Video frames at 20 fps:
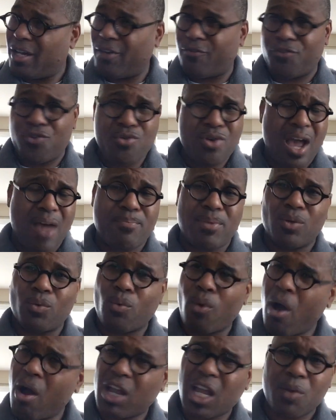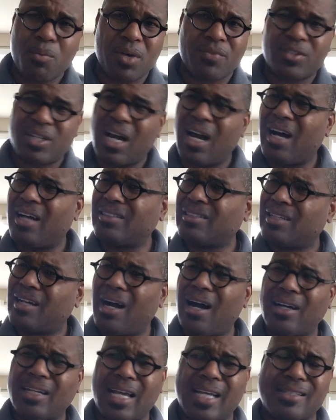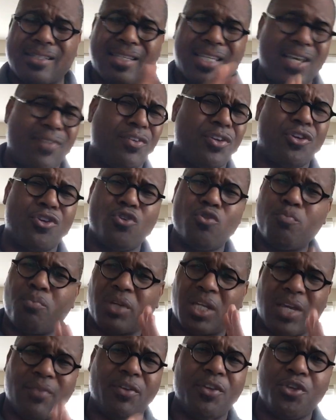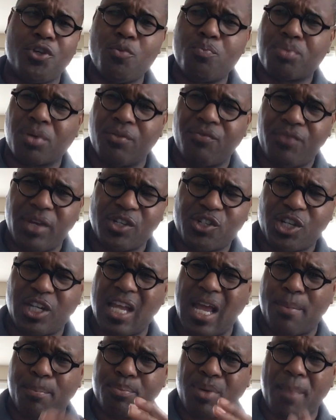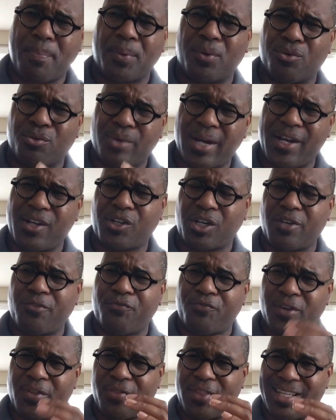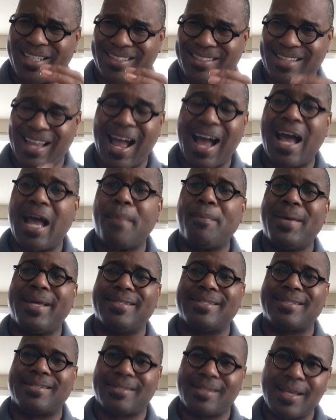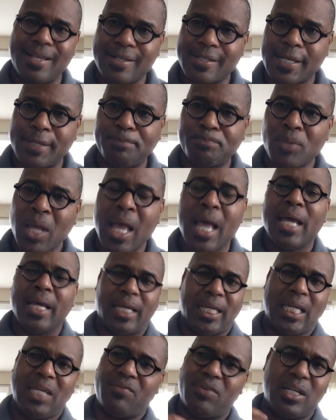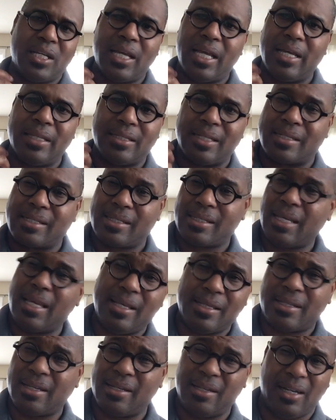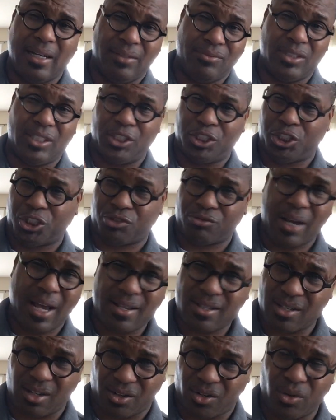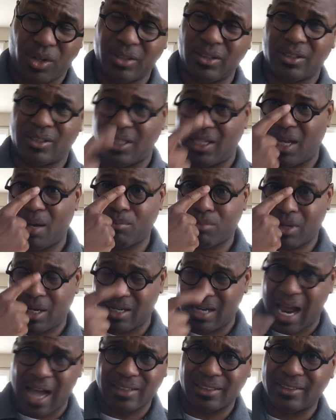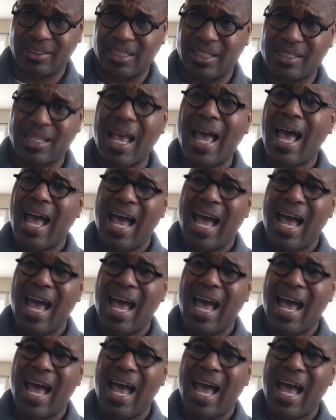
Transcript: If you have been walking with God, God has given you, given you provision and preparation for this time time and season, even in the season of distress, according to the hymnologist,